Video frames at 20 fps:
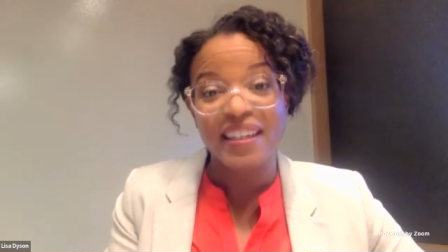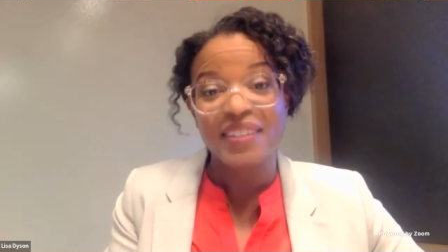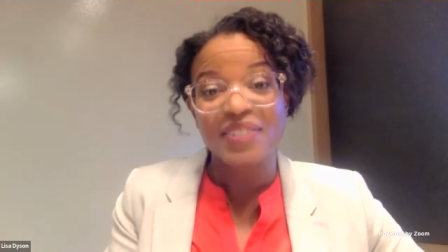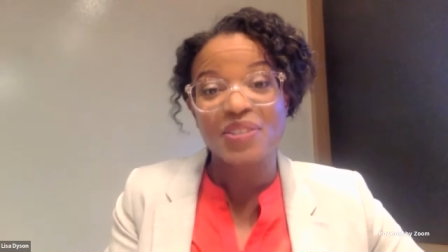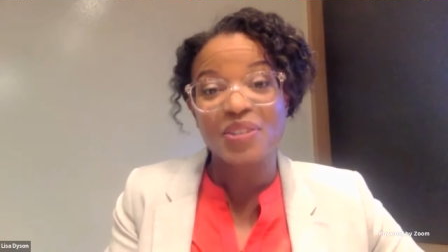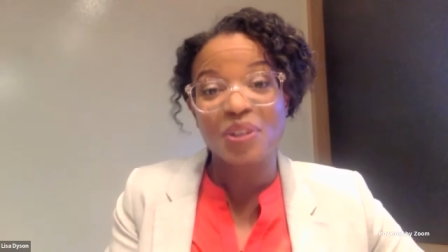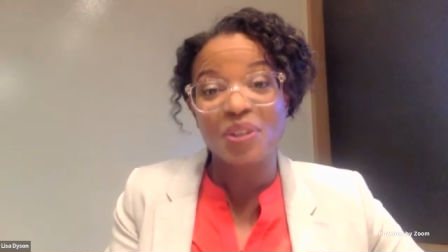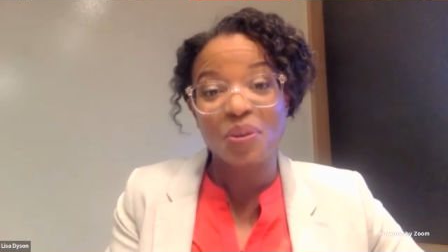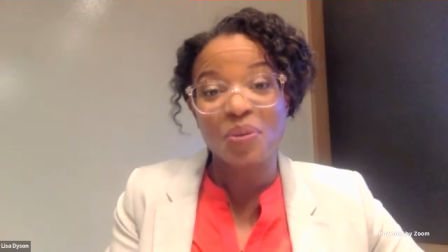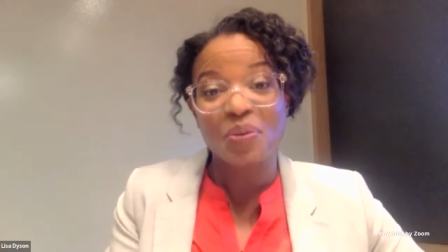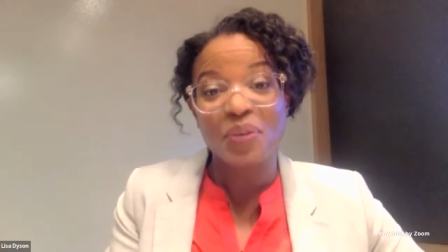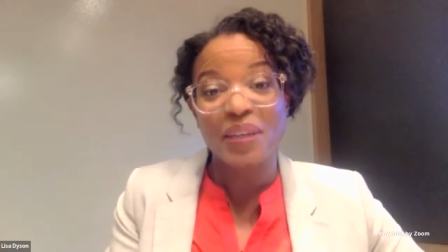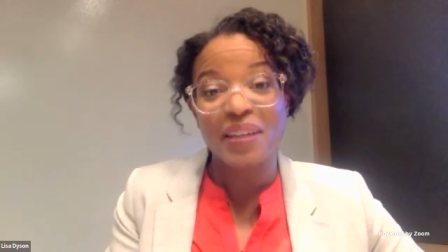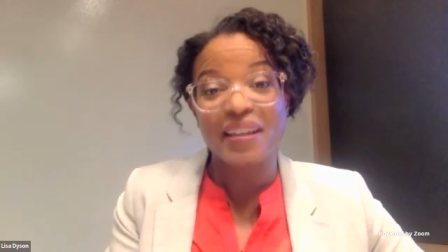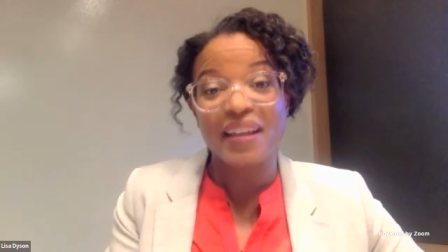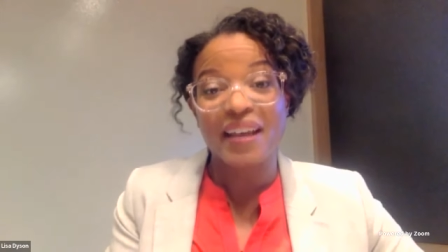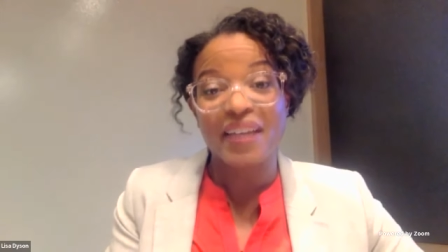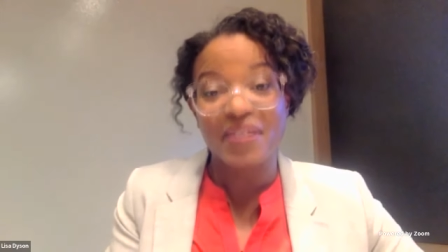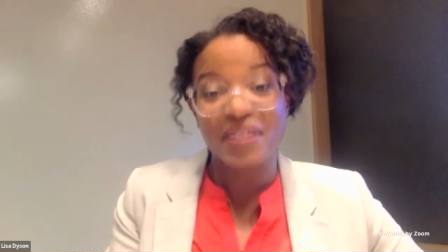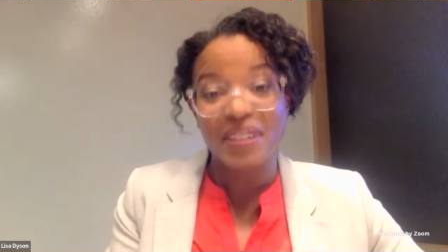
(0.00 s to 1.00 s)
So
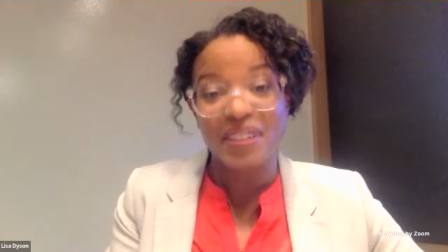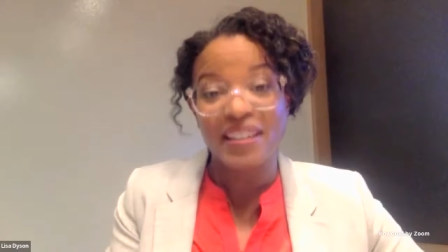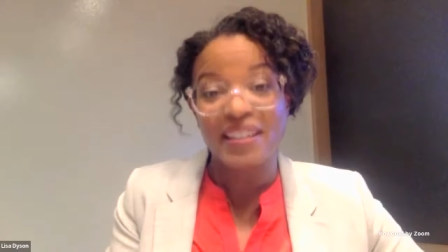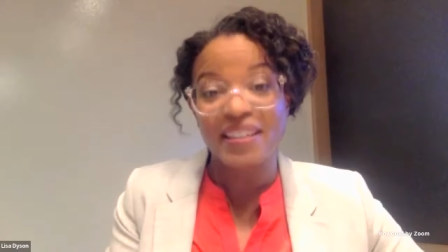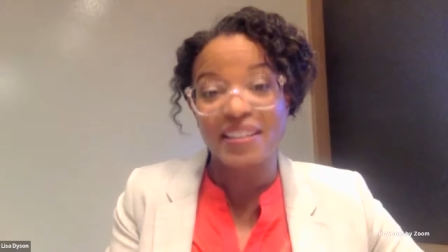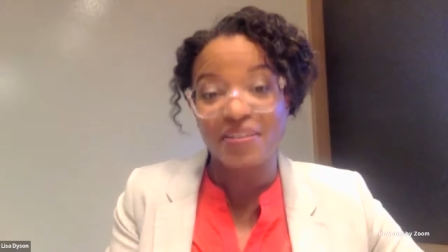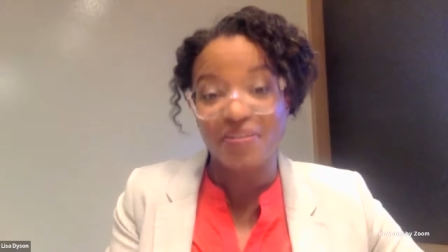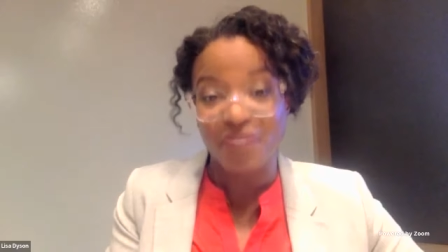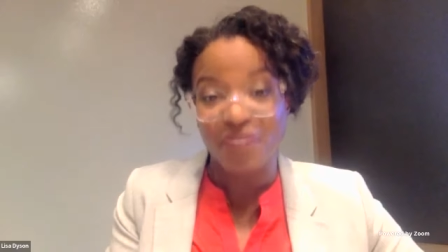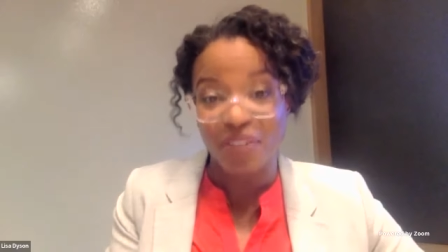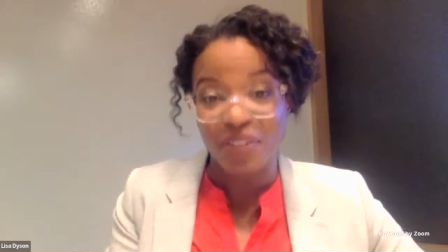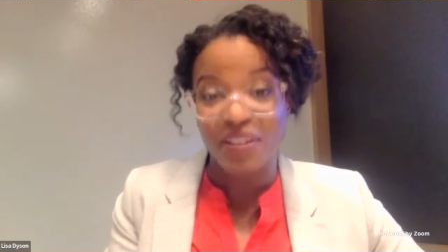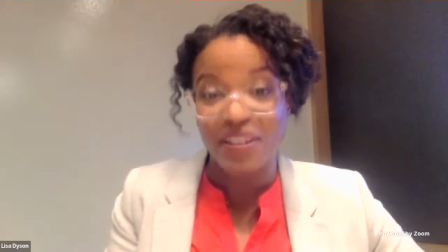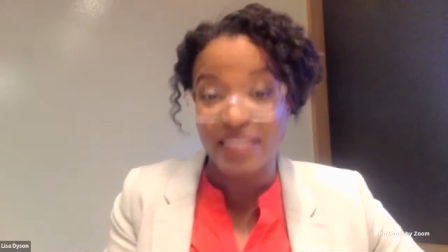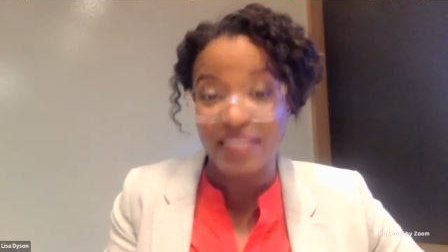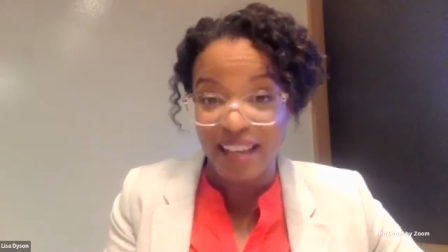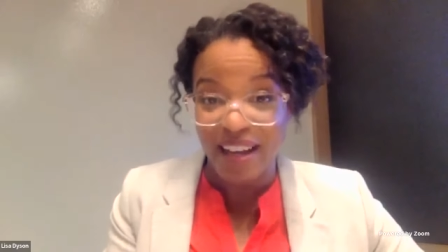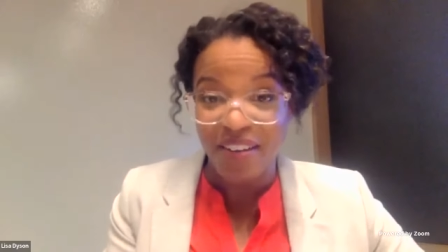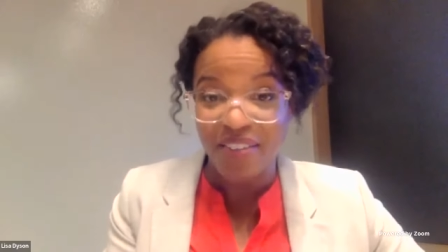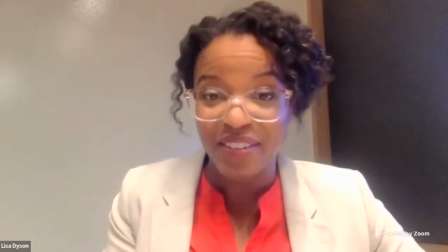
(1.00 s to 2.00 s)
we have a need to figure
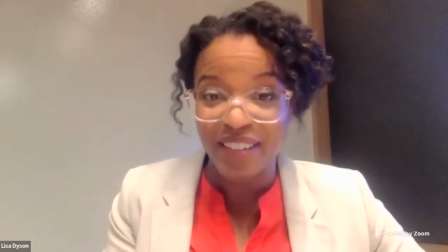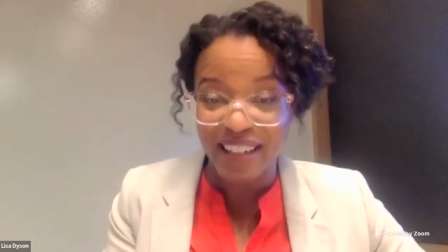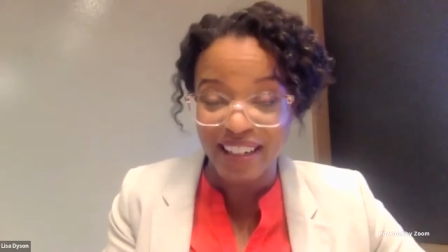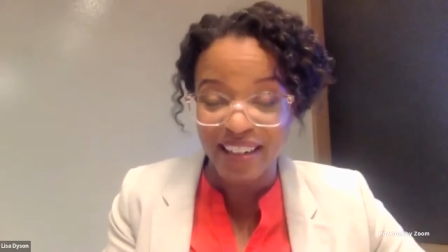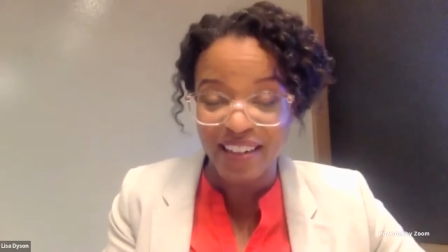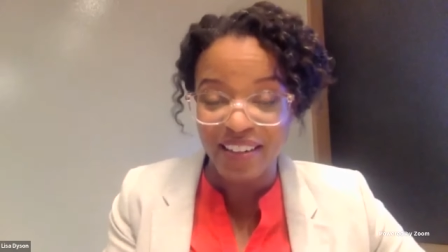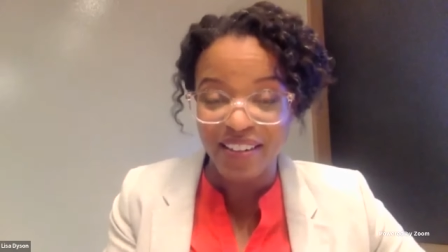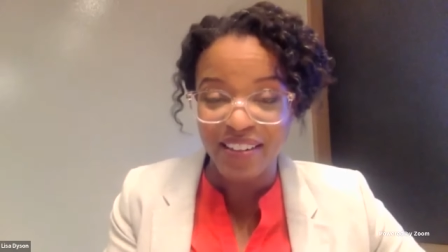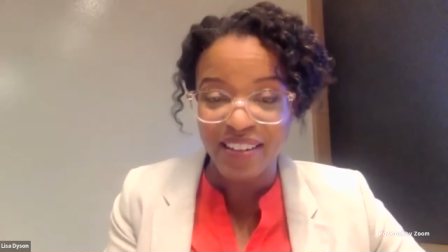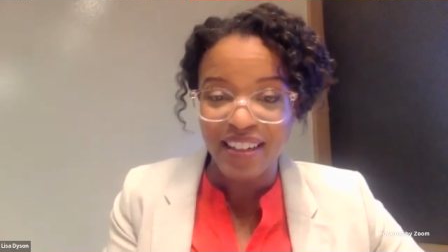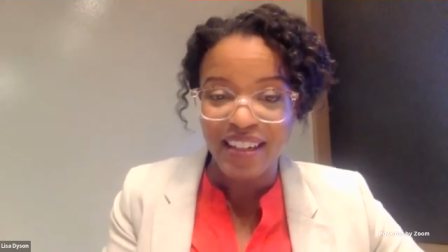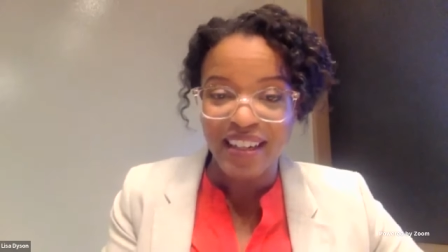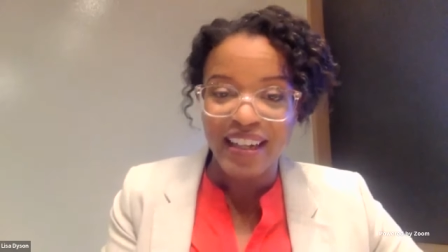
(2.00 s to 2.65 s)
this out here,